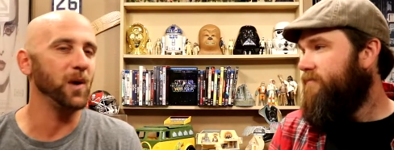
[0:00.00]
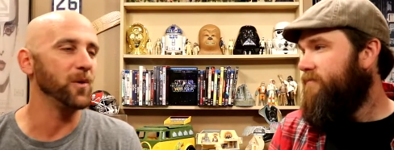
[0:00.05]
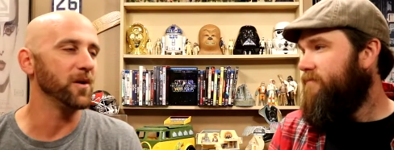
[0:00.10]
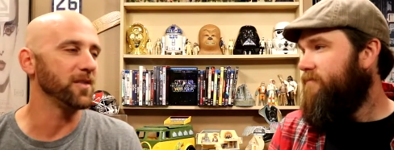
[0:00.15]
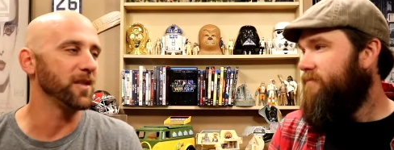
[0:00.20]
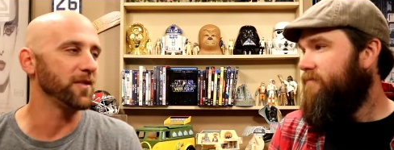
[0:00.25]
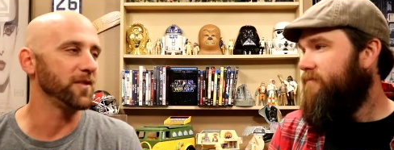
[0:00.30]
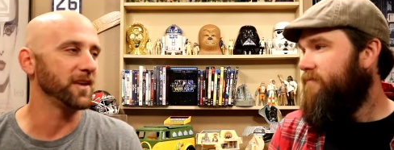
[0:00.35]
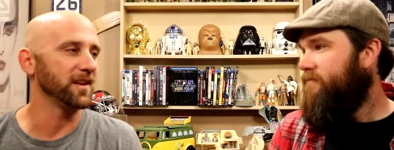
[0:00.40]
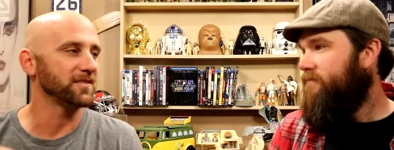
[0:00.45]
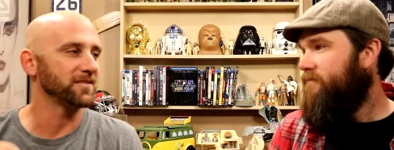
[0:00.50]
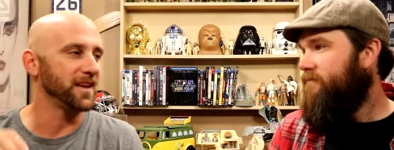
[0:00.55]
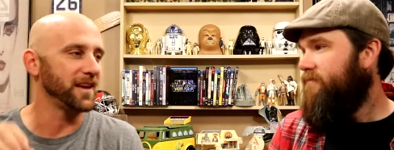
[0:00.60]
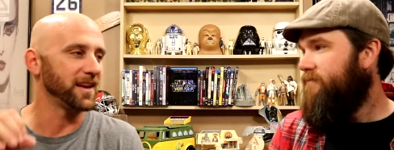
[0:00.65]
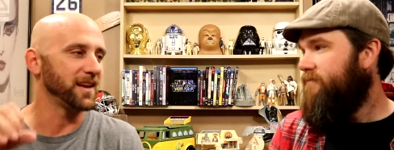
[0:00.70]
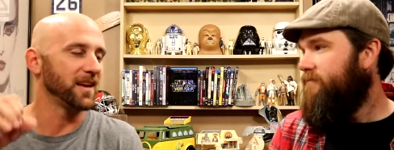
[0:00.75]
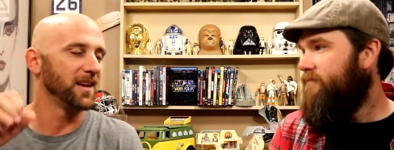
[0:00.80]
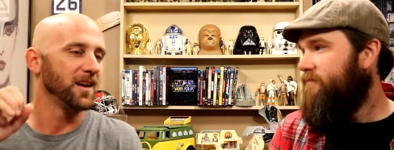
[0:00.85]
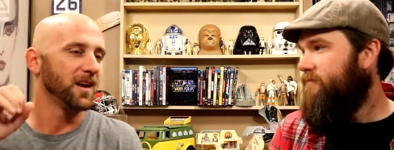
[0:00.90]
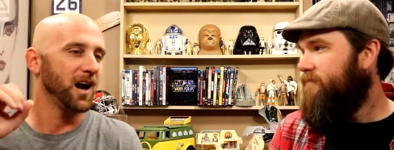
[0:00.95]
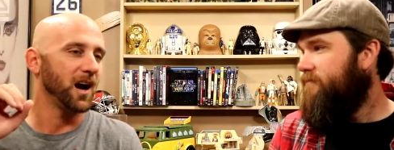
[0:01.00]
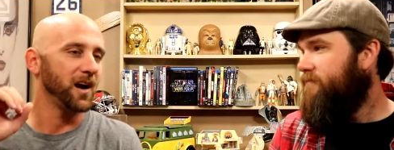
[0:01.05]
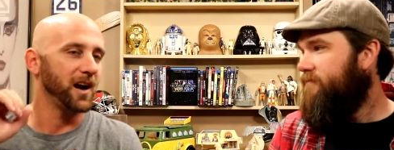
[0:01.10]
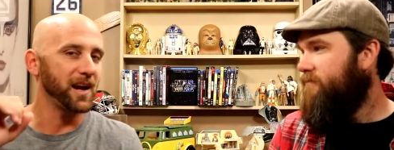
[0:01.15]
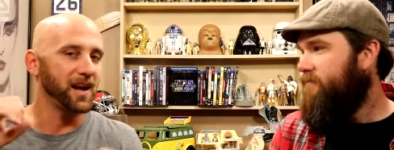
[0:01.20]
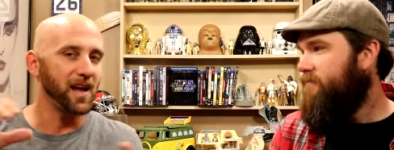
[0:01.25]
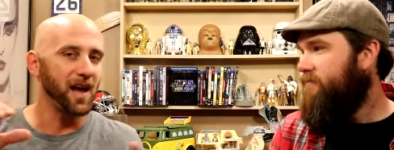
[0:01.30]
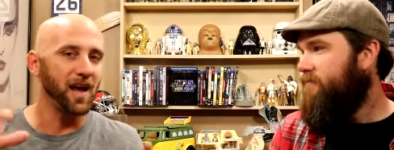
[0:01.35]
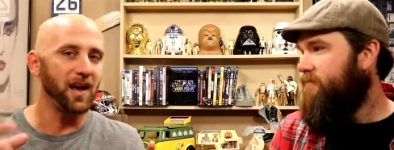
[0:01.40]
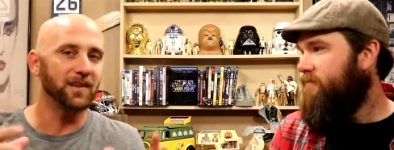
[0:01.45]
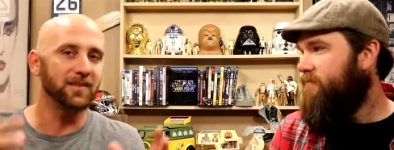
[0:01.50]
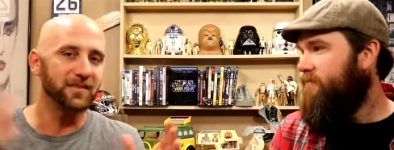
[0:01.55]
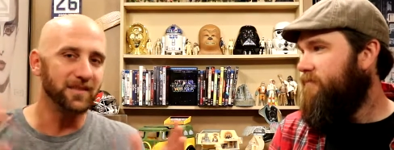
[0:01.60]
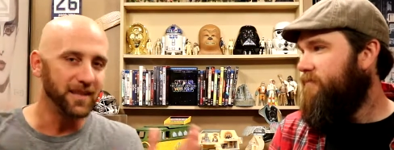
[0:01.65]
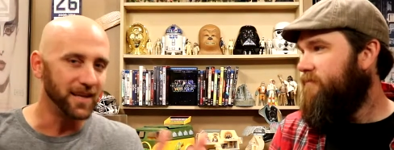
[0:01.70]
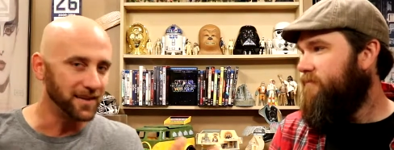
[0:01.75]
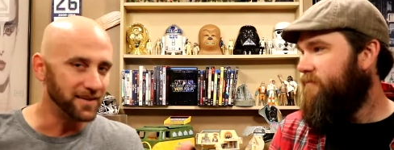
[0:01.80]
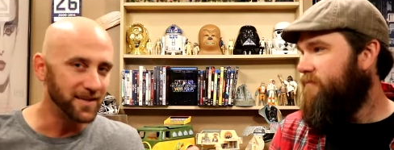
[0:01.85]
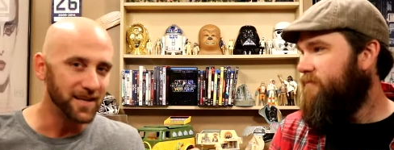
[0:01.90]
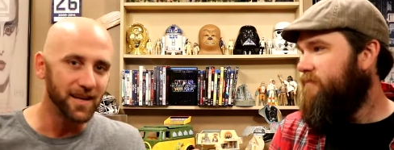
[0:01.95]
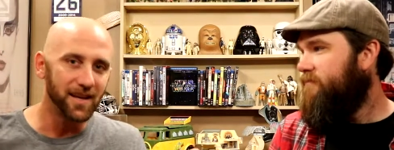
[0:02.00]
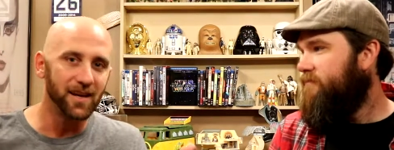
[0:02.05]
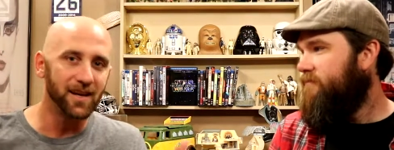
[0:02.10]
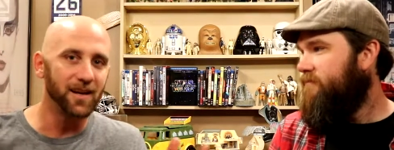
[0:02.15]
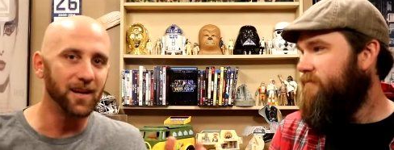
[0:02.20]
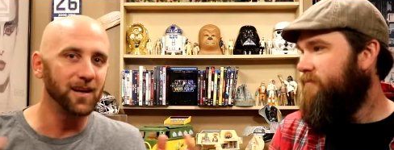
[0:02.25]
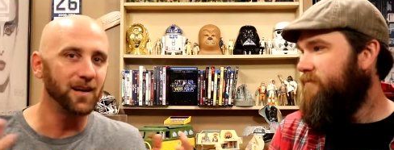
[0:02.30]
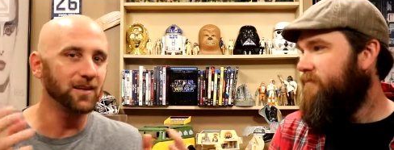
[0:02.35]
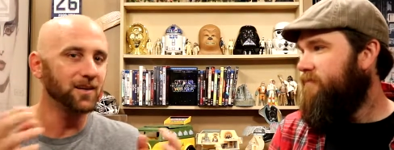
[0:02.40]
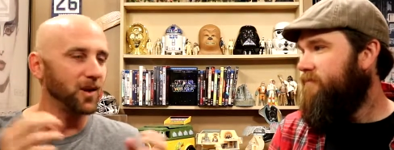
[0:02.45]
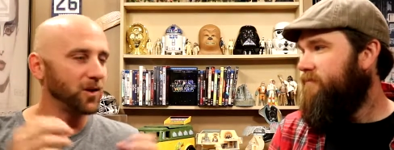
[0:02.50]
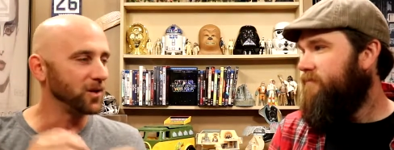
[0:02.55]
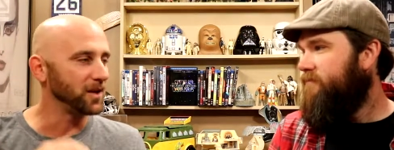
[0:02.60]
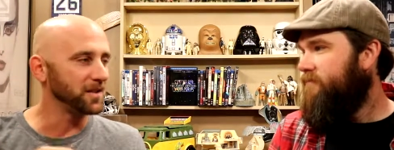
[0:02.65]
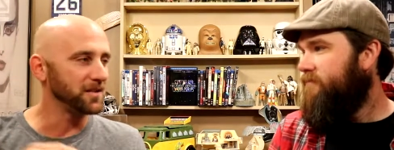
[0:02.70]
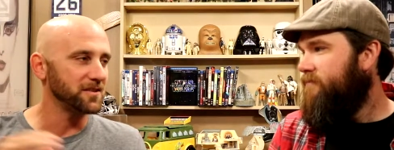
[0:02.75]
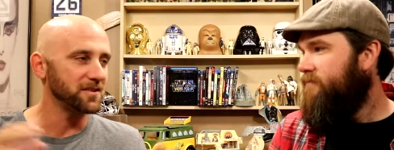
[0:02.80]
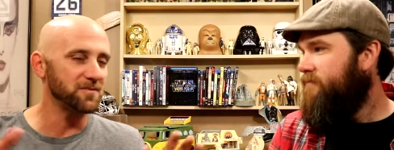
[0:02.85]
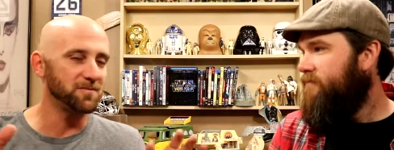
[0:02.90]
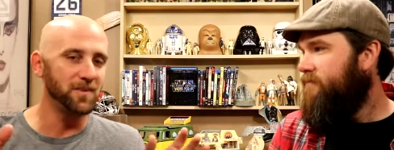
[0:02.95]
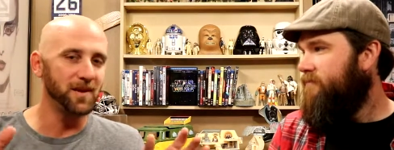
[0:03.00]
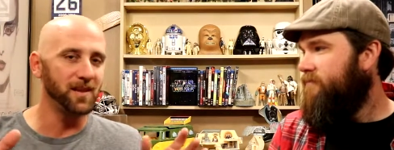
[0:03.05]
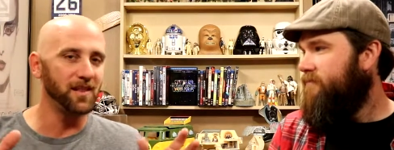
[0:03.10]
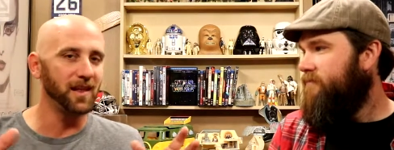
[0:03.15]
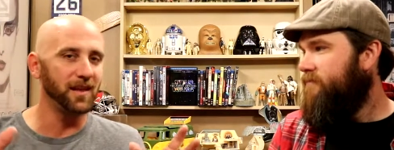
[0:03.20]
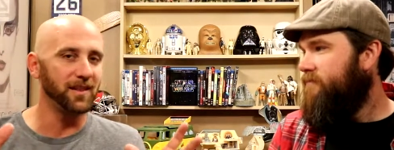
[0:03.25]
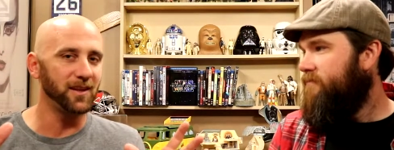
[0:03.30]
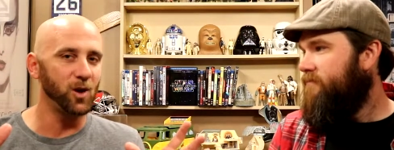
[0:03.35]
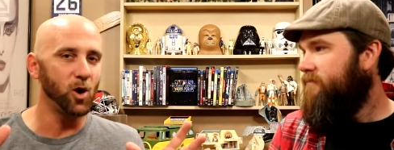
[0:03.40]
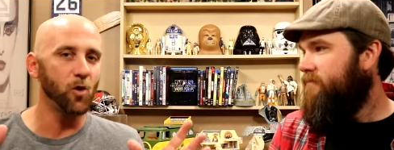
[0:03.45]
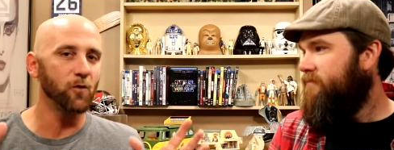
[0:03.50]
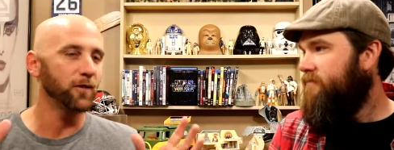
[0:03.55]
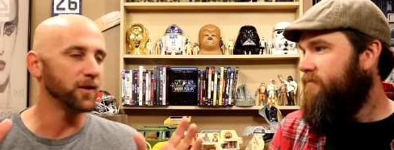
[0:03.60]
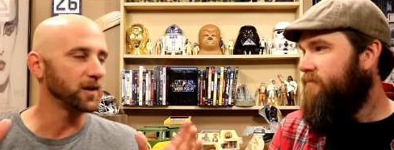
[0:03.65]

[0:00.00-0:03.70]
Speaker 1: with. I think it's like, all right, guys, it's here. Don't let this be like the over